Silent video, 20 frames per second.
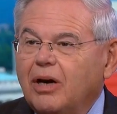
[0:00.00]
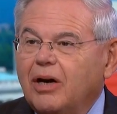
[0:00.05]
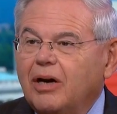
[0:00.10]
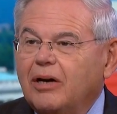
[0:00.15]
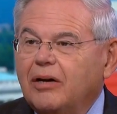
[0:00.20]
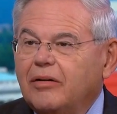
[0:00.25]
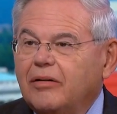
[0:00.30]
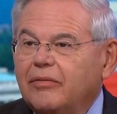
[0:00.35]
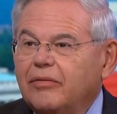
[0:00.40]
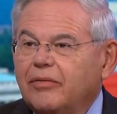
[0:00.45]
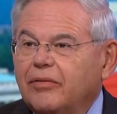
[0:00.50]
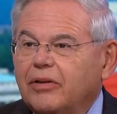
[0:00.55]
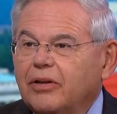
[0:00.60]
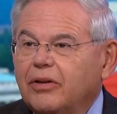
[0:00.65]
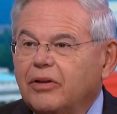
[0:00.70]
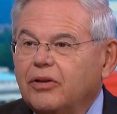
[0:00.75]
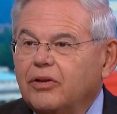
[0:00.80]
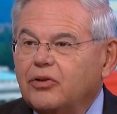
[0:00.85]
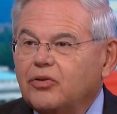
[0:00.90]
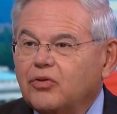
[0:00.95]
of
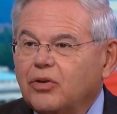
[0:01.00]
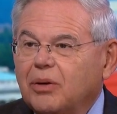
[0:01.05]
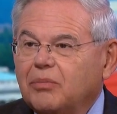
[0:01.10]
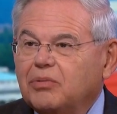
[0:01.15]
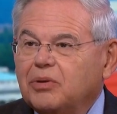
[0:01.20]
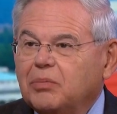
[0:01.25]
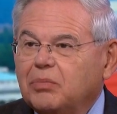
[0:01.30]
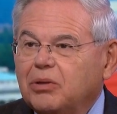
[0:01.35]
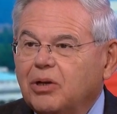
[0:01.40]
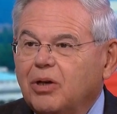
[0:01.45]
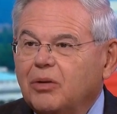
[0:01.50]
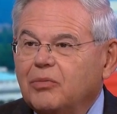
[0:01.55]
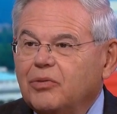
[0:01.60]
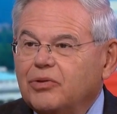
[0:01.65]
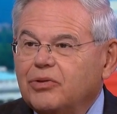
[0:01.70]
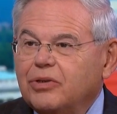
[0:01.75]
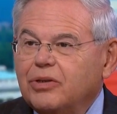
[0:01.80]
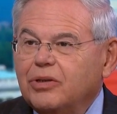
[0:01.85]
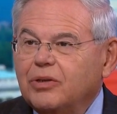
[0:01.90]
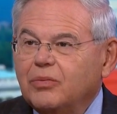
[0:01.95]
uh, the Trump
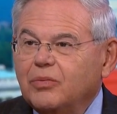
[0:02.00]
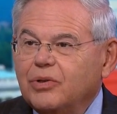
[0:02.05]
diplomacy,